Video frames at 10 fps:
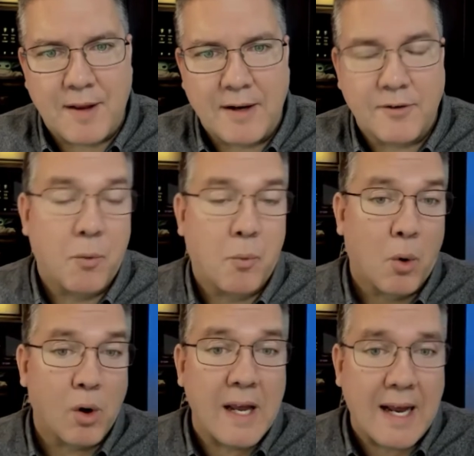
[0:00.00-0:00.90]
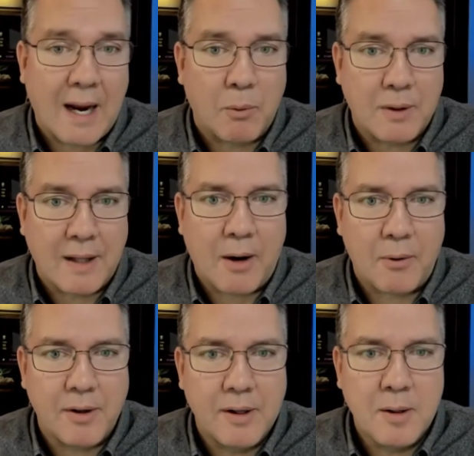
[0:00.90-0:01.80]
for that is the working out
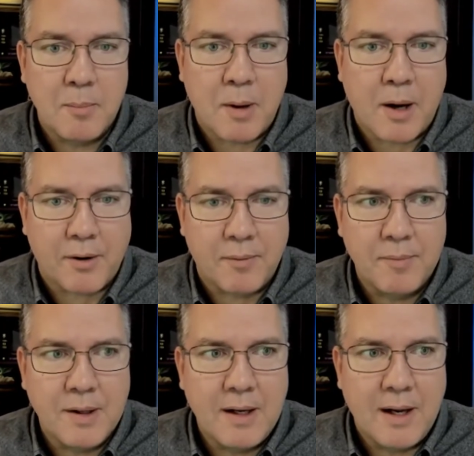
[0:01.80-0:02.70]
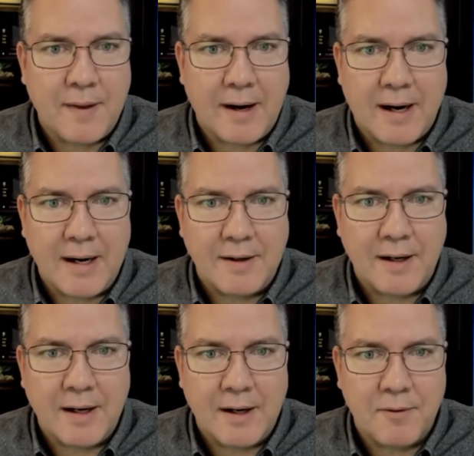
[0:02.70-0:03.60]
loud model, and that
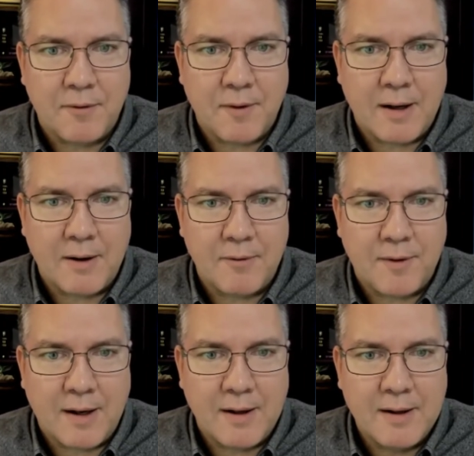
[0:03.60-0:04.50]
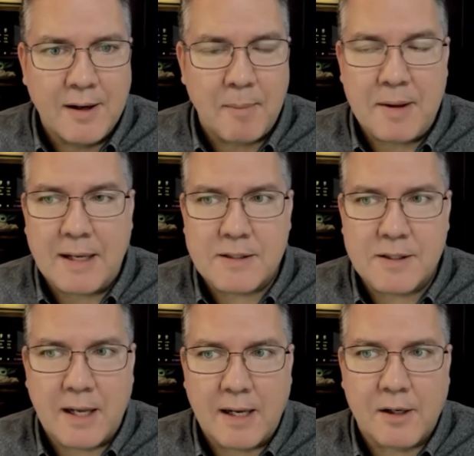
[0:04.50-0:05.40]
idea of I mean,
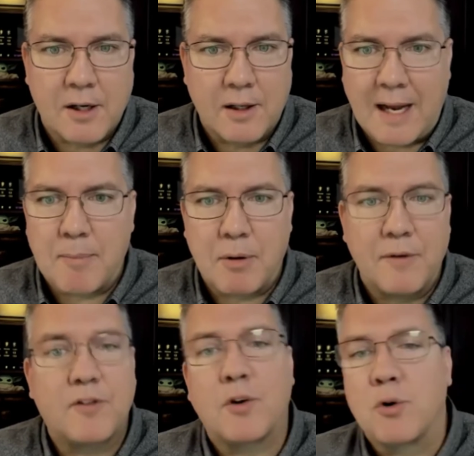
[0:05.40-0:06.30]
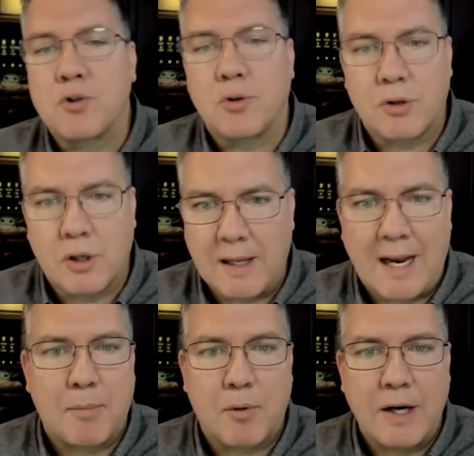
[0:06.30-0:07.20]
that's that collaborative social
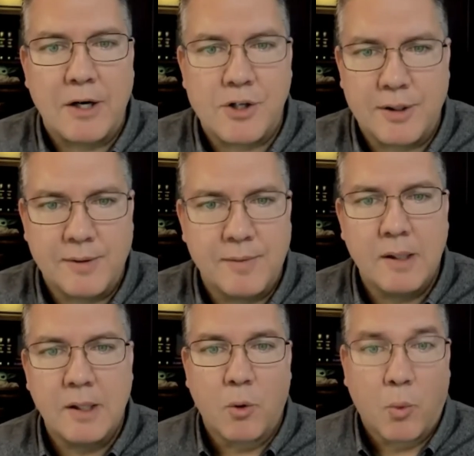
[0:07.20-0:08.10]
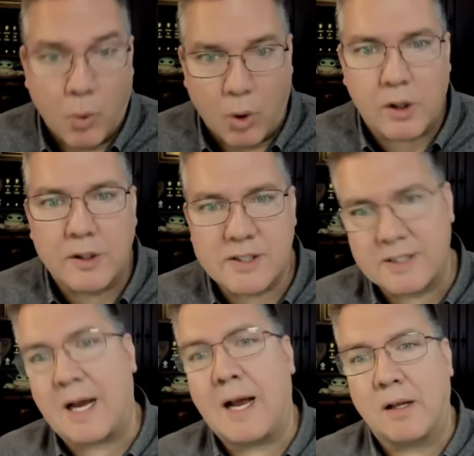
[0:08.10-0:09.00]
collaboration work
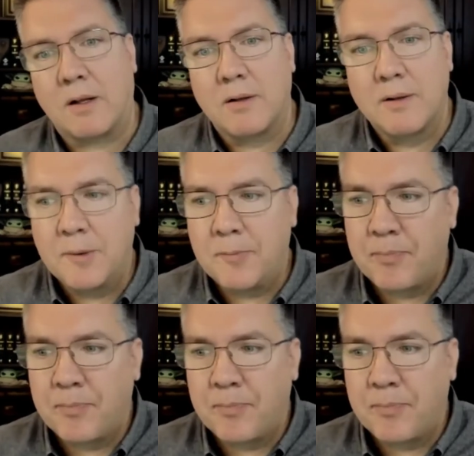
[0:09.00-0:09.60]
style,